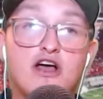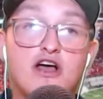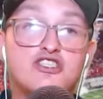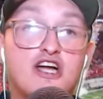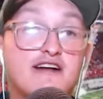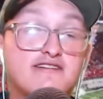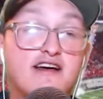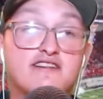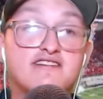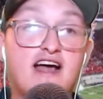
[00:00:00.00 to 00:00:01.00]
checked
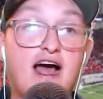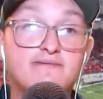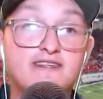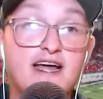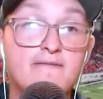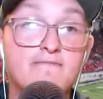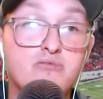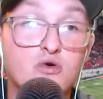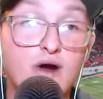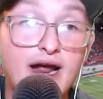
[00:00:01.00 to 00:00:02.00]
out the top 10
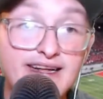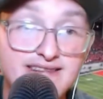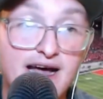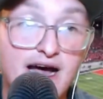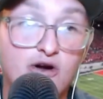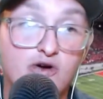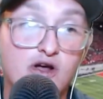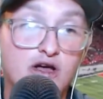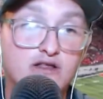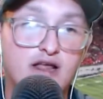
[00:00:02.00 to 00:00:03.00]
breakdown,
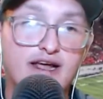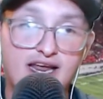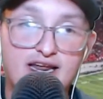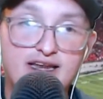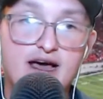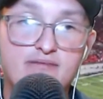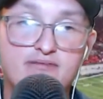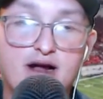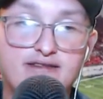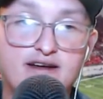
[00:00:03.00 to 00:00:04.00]
like in-depth
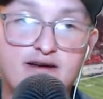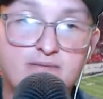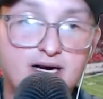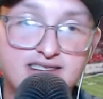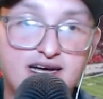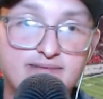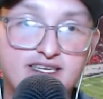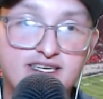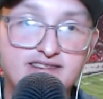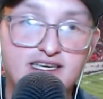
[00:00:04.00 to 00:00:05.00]
breakdown of my top
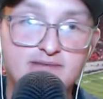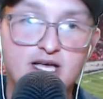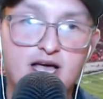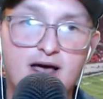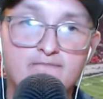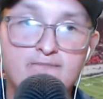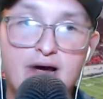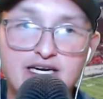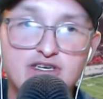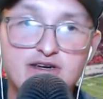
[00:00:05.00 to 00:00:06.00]
10 teams,
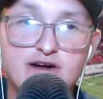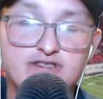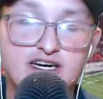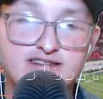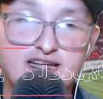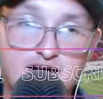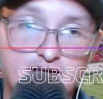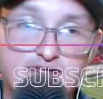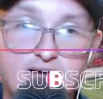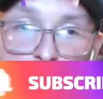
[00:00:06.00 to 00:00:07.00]
make sure to go check that
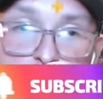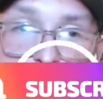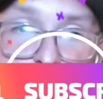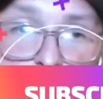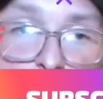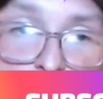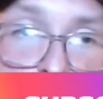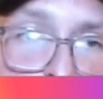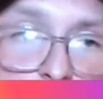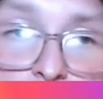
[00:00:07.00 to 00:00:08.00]
out. That'll be linked down
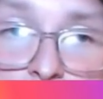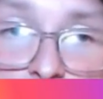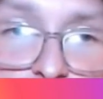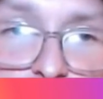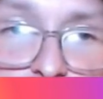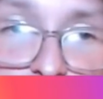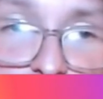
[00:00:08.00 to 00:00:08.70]
below. Make sure you guys